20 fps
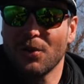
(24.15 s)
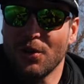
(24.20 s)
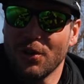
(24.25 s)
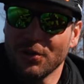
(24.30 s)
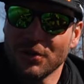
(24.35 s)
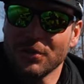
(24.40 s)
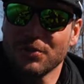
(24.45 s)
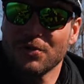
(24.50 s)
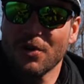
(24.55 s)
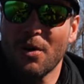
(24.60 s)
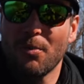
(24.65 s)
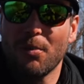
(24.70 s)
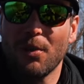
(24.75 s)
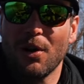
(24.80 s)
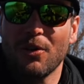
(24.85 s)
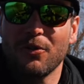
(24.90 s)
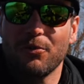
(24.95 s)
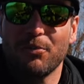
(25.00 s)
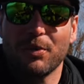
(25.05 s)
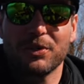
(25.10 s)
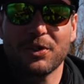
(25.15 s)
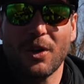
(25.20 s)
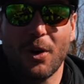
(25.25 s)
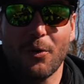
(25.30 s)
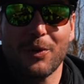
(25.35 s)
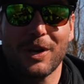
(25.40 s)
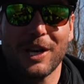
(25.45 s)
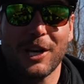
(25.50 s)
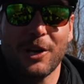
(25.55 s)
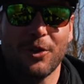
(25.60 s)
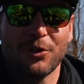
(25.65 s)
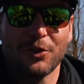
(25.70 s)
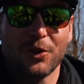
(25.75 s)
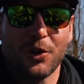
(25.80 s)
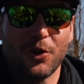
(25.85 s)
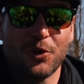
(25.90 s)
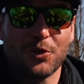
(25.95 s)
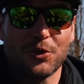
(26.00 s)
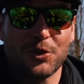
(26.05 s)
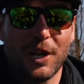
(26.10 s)
on the drop-off, but not really on
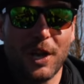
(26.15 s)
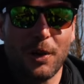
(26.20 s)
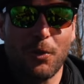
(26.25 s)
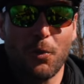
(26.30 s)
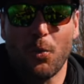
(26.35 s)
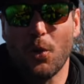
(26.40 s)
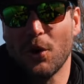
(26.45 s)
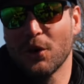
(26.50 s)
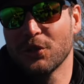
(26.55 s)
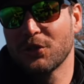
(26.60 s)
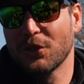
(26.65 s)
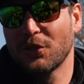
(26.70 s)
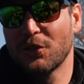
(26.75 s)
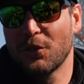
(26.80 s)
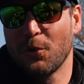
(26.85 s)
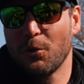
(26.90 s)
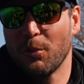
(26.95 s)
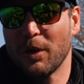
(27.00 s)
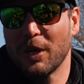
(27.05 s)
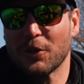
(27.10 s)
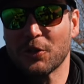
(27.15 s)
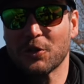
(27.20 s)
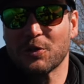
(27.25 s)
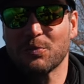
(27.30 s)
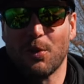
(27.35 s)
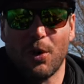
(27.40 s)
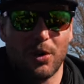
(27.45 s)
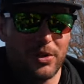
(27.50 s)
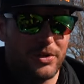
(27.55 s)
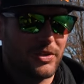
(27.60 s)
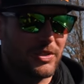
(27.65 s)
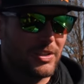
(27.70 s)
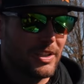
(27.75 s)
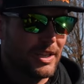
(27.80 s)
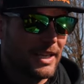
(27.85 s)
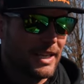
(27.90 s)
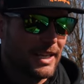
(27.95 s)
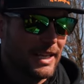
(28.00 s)
those like one to two meter spots.